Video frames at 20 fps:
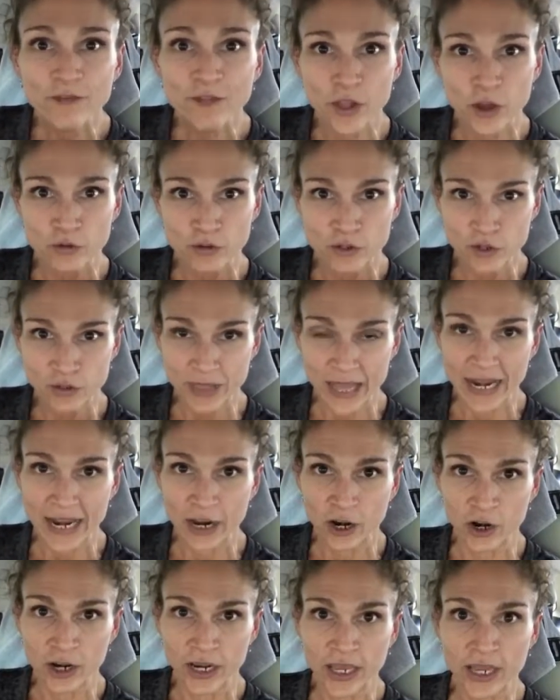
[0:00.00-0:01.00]
flow to that
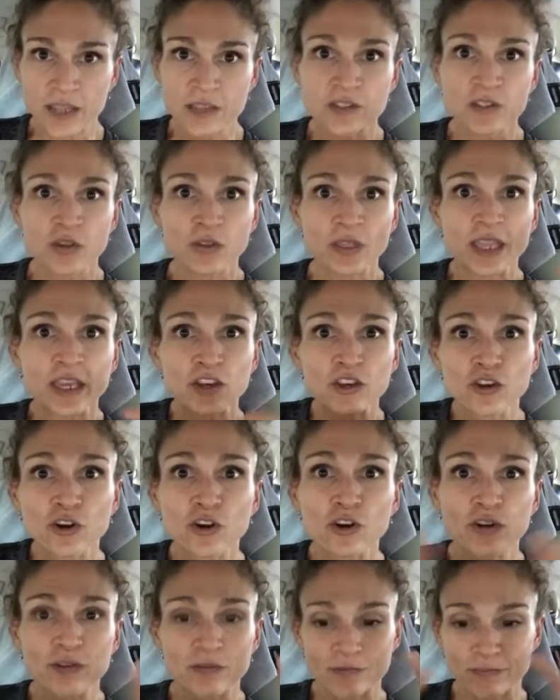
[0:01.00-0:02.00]
area so that
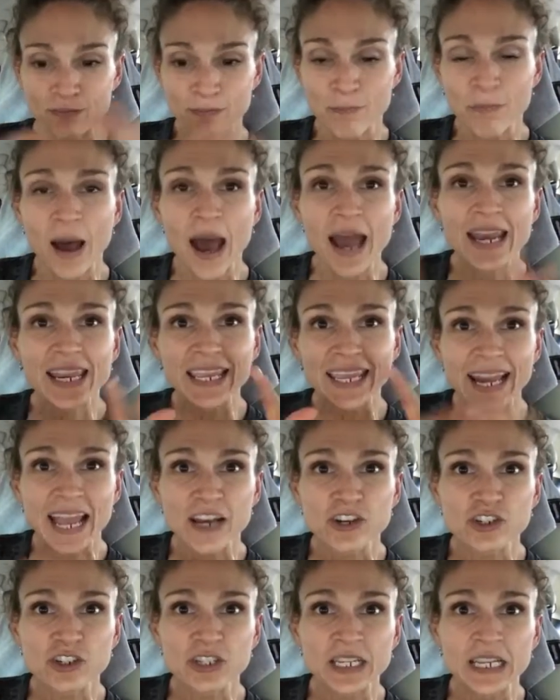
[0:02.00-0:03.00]
your body can
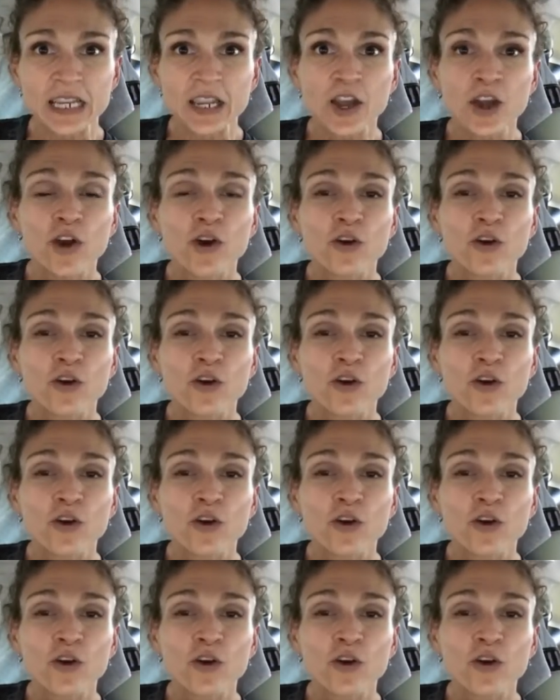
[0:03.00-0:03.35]
actually